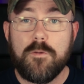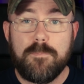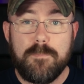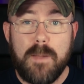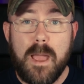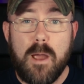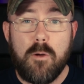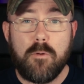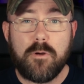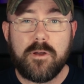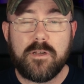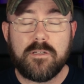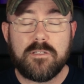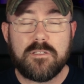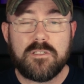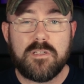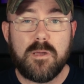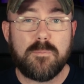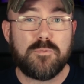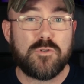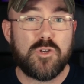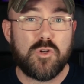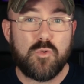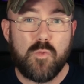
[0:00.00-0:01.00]
With power
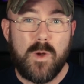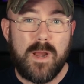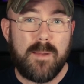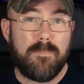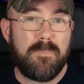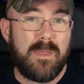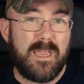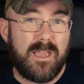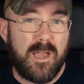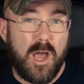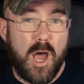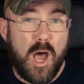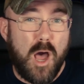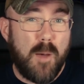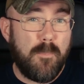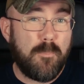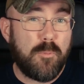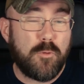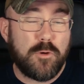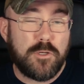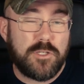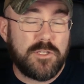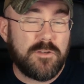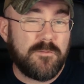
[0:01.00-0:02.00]
consumption ramping
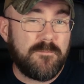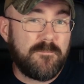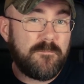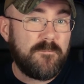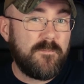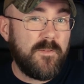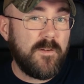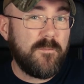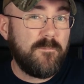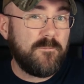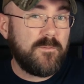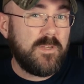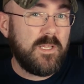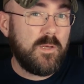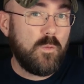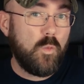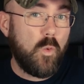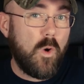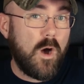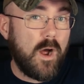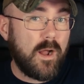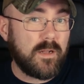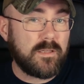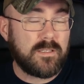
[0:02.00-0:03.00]
upwards of 50
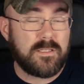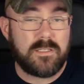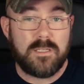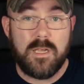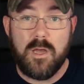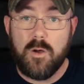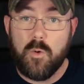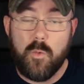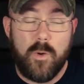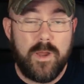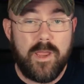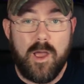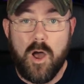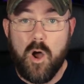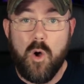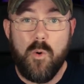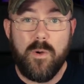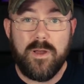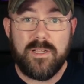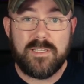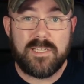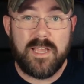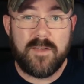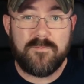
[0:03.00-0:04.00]
watts, we
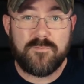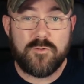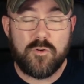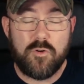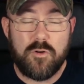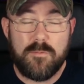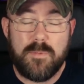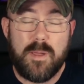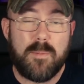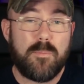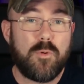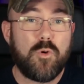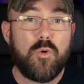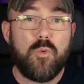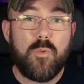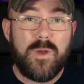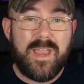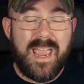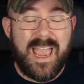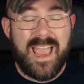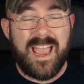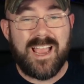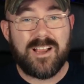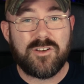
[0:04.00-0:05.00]
always have to remember
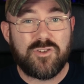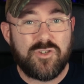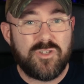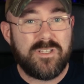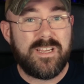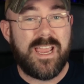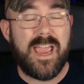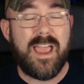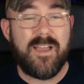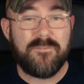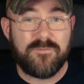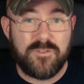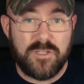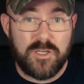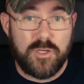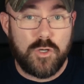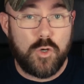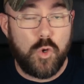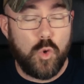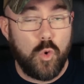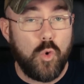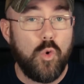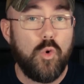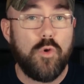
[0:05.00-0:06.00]
we actually have to
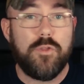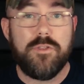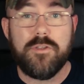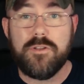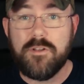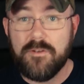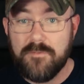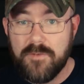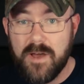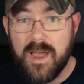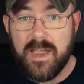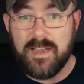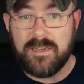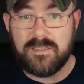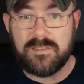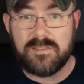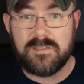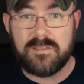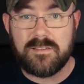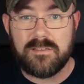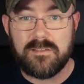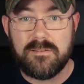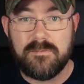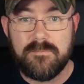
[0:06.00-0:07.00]
cool the
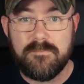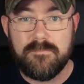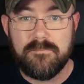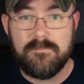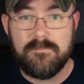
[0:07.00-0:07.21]
device.